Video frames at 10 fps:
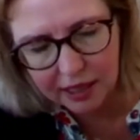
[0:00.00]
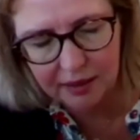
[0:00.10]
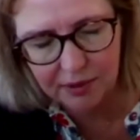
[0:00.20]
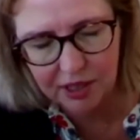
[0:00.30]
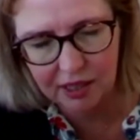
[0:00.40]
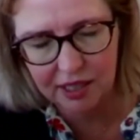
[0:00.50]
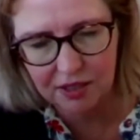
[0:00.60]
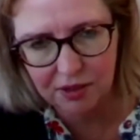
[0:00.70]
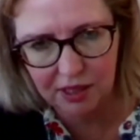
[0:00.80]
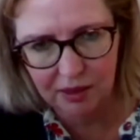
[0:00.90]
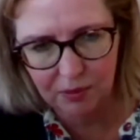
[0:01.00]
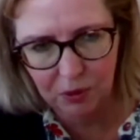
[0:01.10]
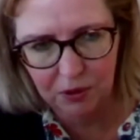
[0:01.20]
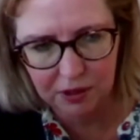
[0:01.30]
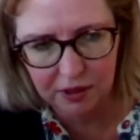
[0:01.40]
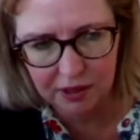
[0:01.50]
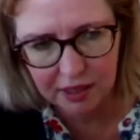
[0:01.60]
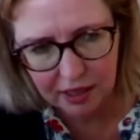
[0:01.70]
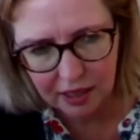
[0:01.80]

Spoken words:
I think that's really important.